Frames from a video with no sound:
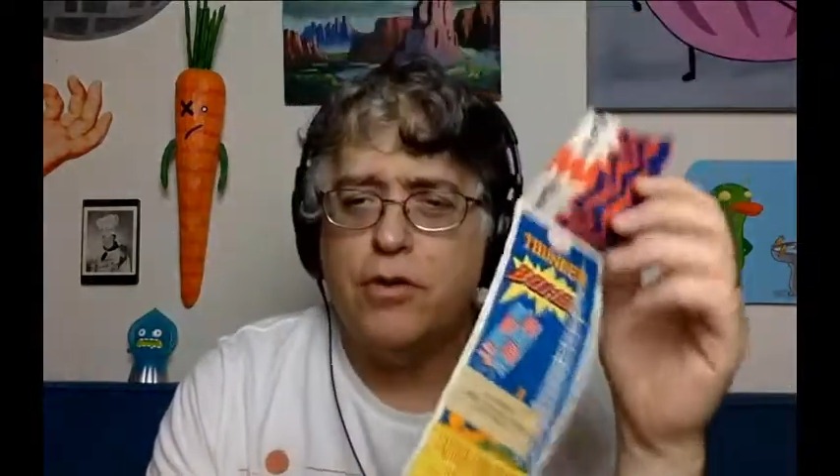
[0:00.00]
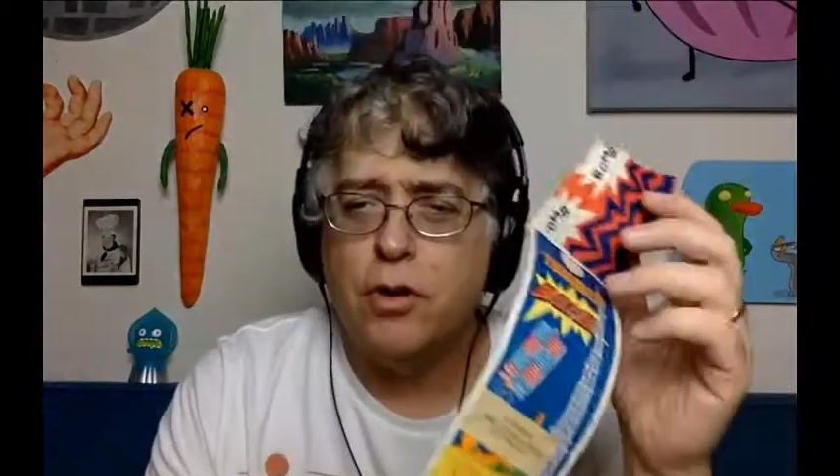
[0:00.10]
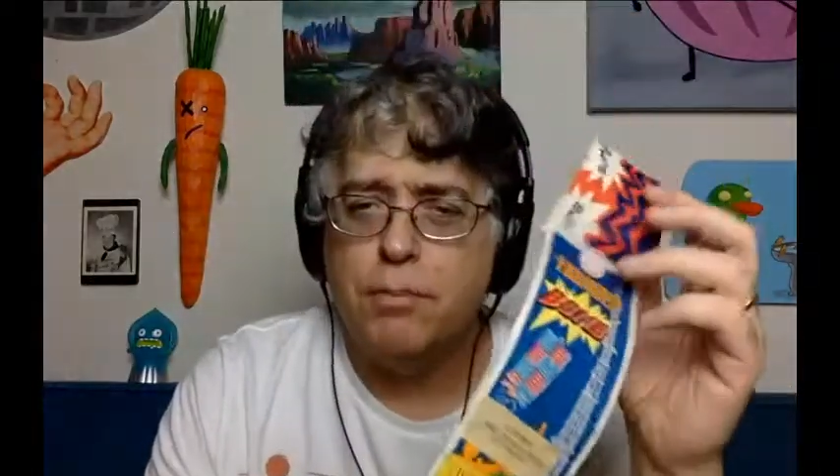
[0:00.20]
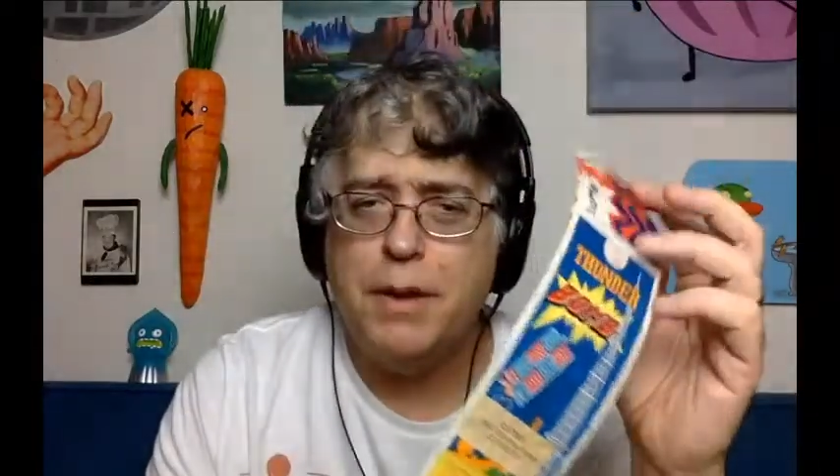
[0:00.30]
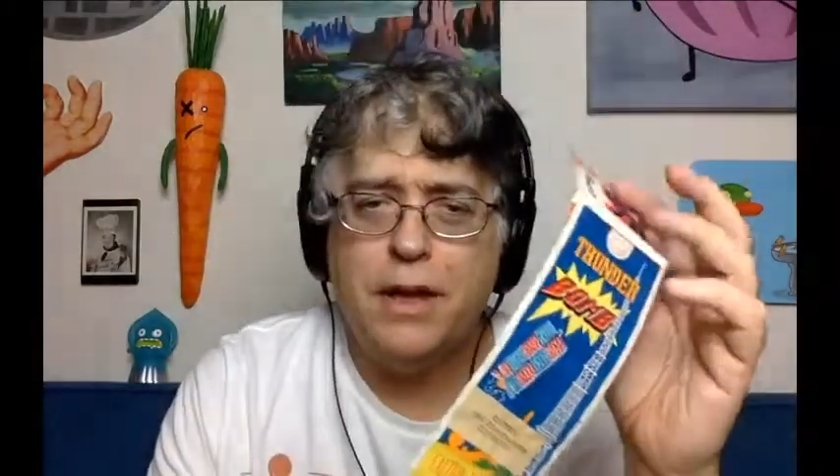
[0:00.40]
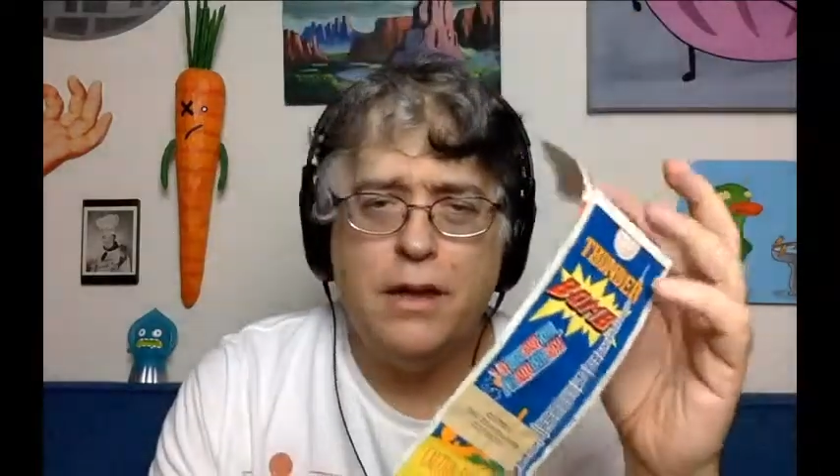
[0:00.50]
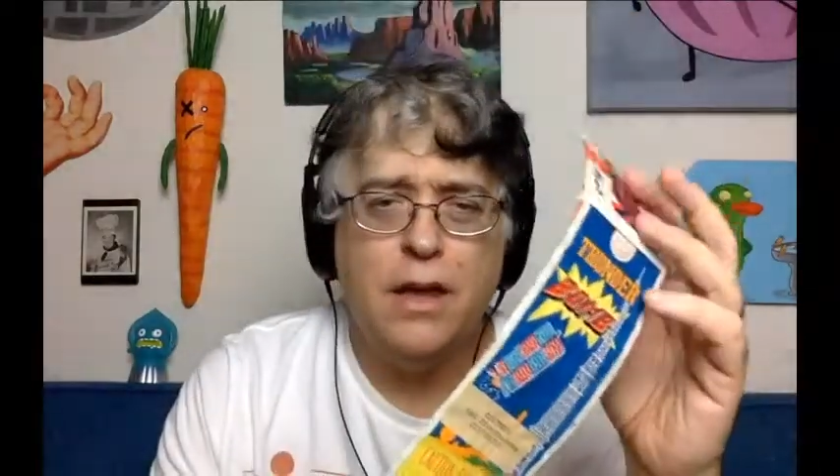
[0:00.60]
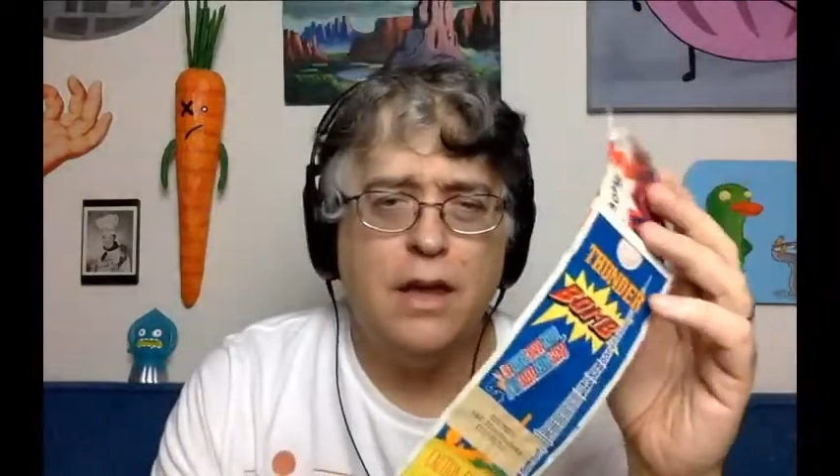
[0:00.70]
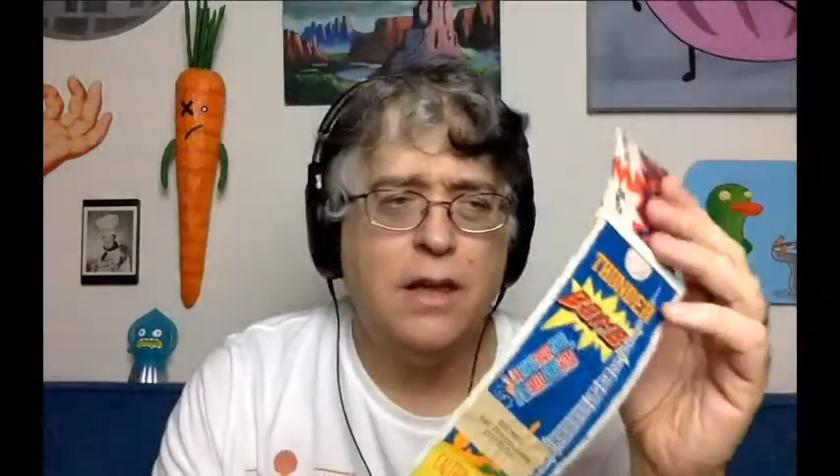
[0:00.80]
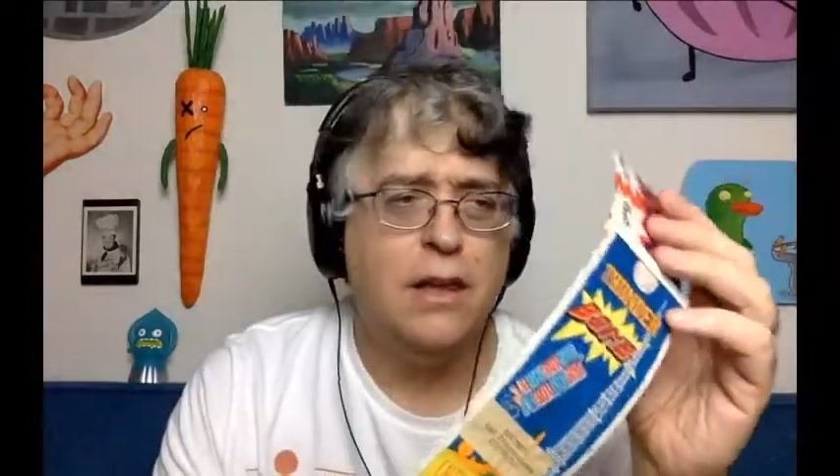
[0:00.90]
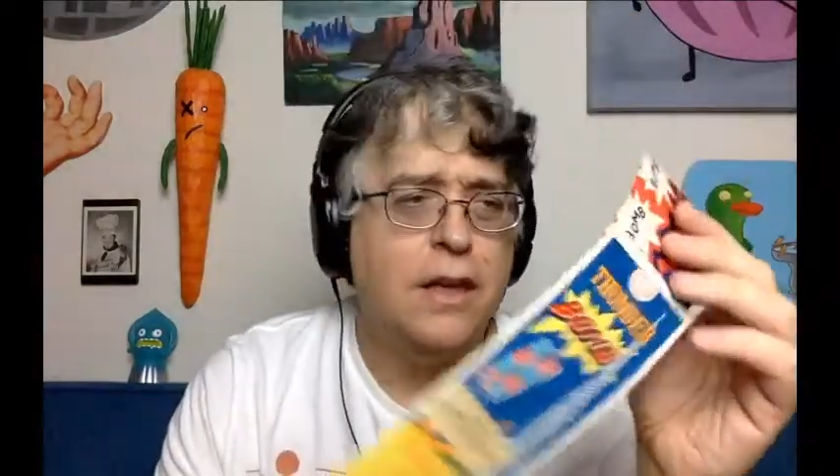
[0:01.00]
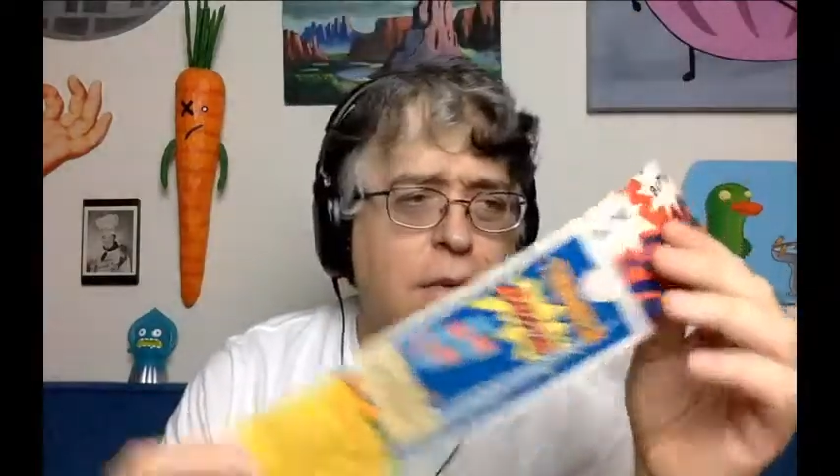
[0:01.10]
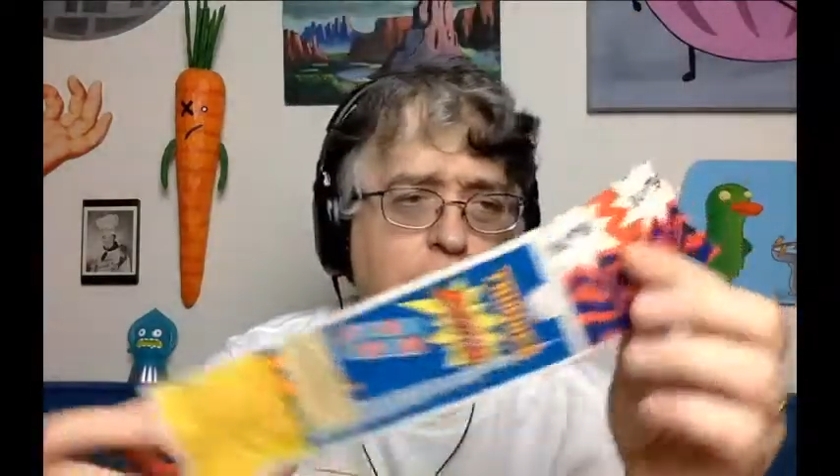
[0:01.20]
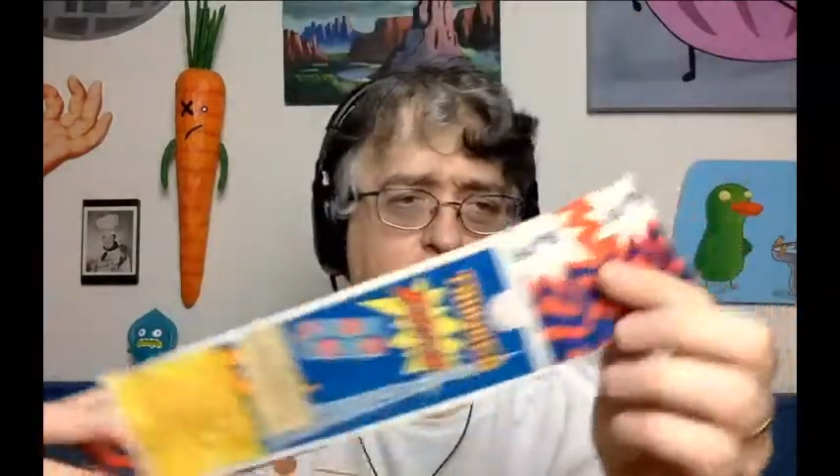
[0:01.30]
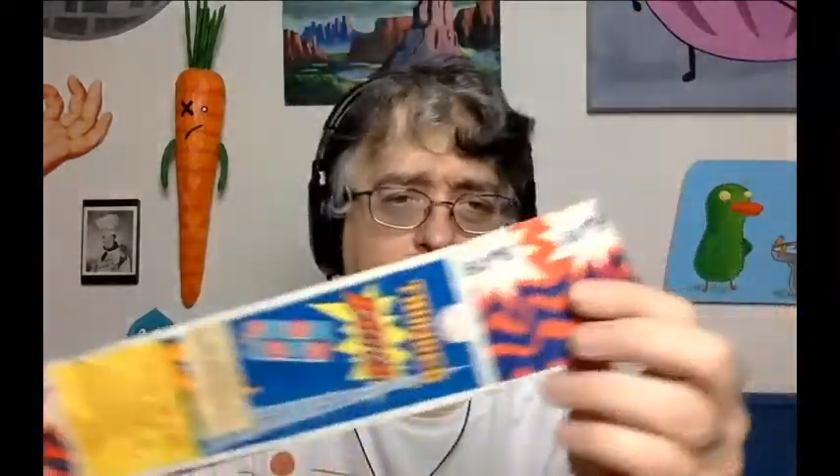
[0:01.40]
are a big
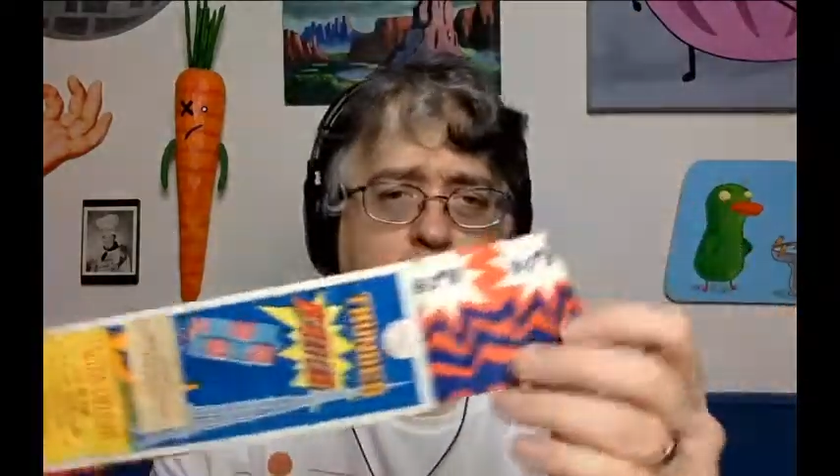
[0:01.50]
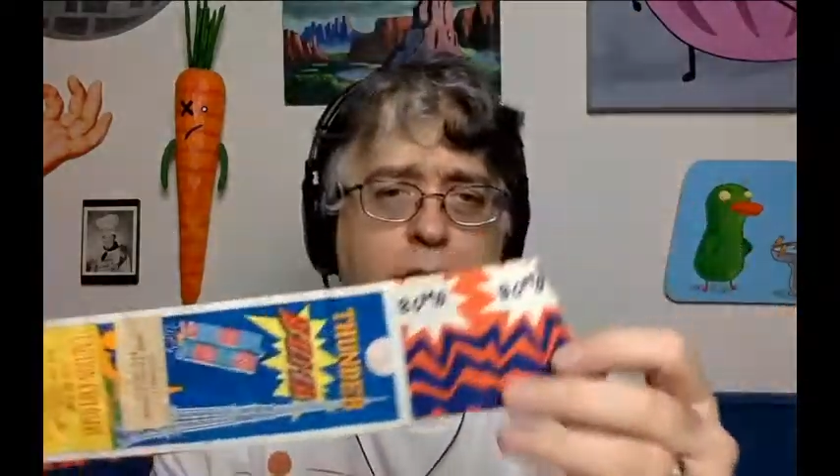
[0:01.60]
collectible thing.